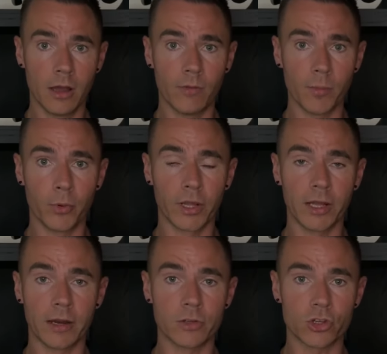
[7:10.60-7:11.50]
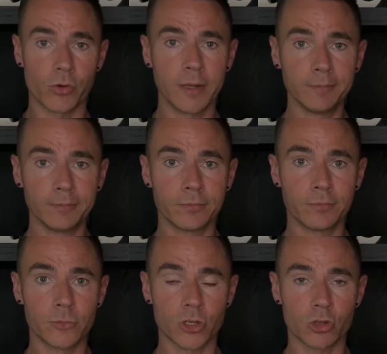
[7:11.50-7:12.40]
I will put it here on screen
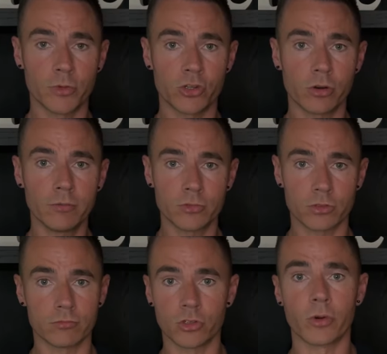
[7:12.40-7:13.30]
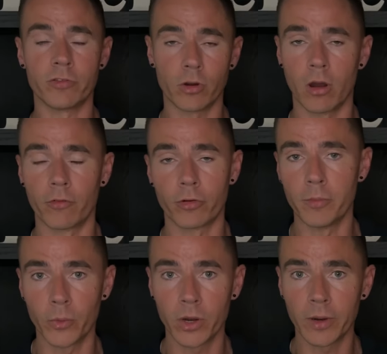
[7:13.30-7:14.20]
just to be sure. So if you're
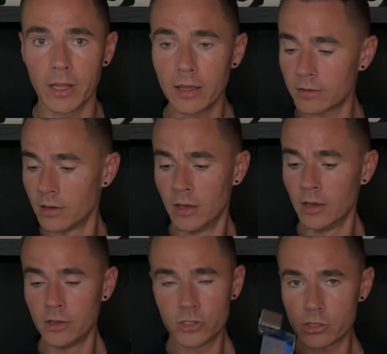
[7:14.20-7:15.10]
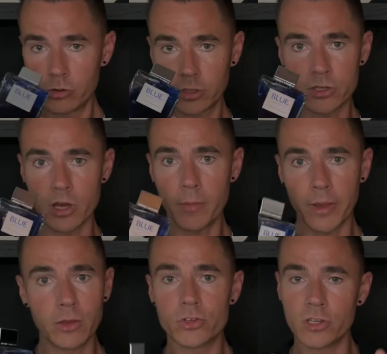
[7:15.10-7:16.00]
unfamiliar with that, just look this up
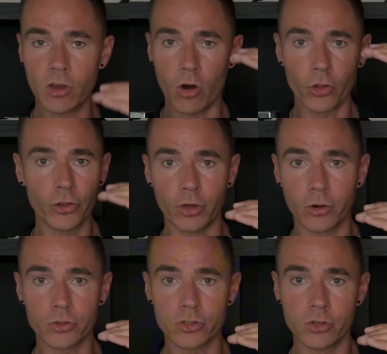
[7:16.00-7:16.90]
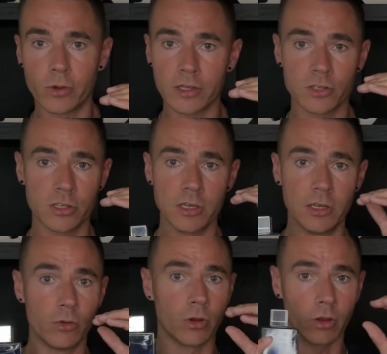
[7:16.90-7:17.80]
and you see all the notes. You can
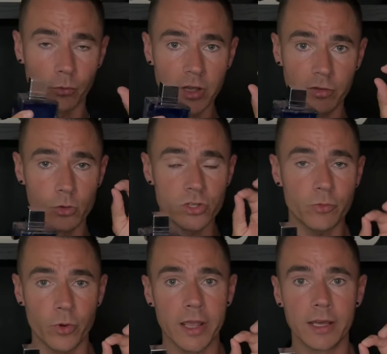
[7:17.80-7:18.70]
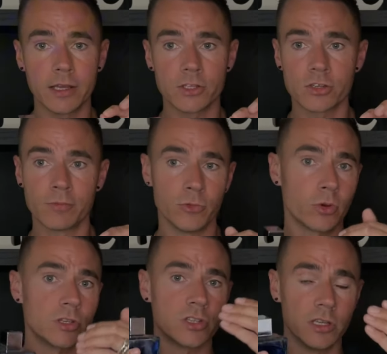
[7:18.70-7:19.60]
see reviews and ratings. You
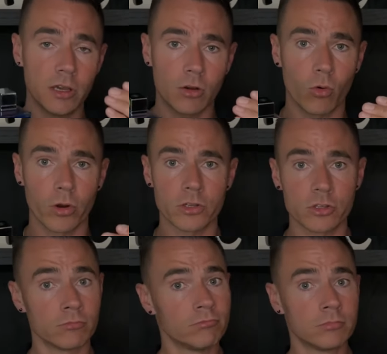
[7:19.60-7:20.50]
can see the accords.